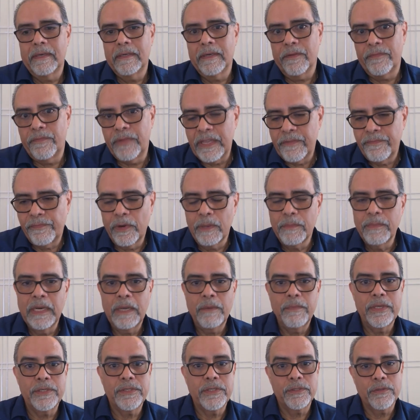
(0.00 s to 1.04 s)
feed formula,
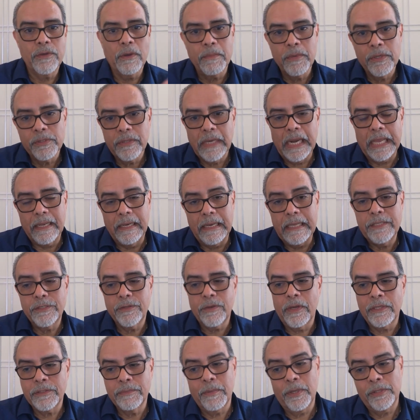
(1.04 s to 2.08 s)
which is almost like least
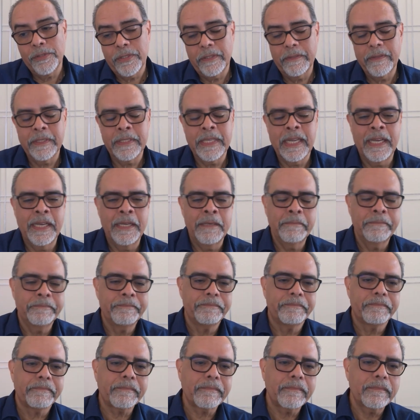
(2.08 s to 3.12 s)
cost most of the time,
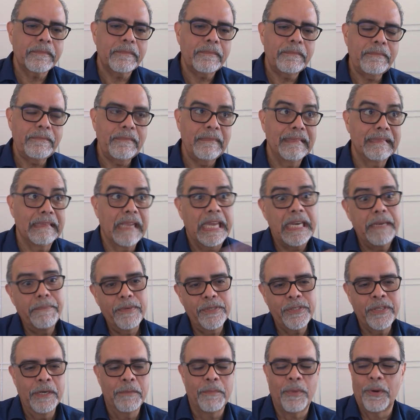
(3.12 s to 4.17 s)

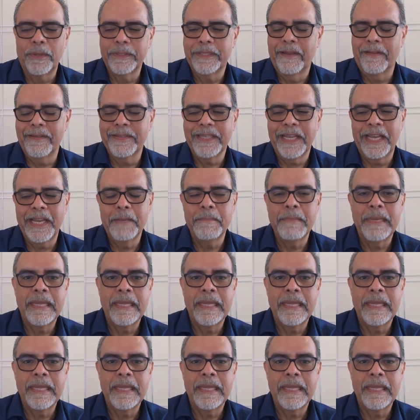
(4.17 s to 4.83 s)
90% more of the time,